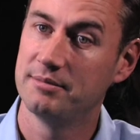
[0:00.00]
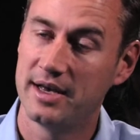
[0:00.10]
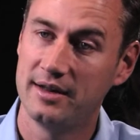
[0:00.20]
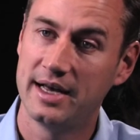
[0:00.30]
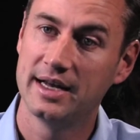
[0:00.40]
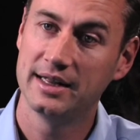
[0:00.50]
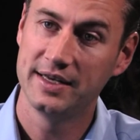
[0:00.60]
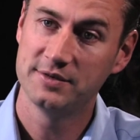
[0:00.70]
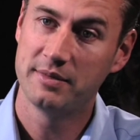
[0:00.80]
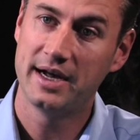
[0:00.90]
metal out, it
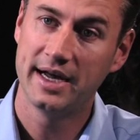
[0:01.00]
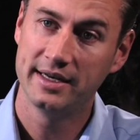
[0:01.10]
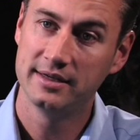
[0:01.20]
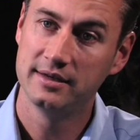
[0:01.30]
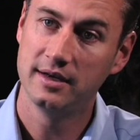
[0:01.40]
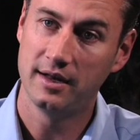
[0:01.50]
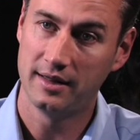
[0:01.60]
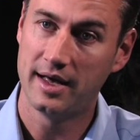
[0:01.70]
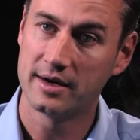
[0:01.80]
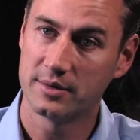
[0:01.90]
leaves behind a
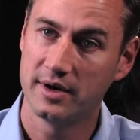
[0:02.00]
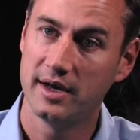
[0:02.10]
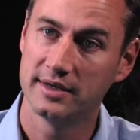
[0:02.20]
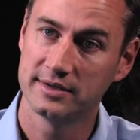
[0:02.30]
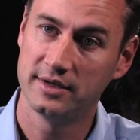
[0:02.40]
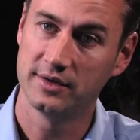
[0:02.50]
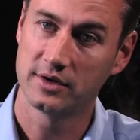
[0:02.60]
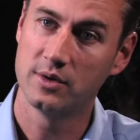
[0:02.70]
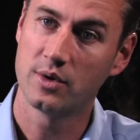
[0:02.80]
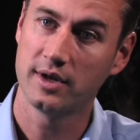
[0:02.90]
lot of rust on the
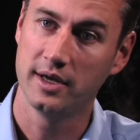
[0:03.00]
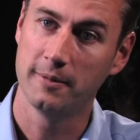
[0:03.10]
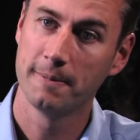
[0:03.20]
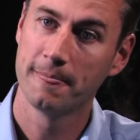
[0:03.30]
cornea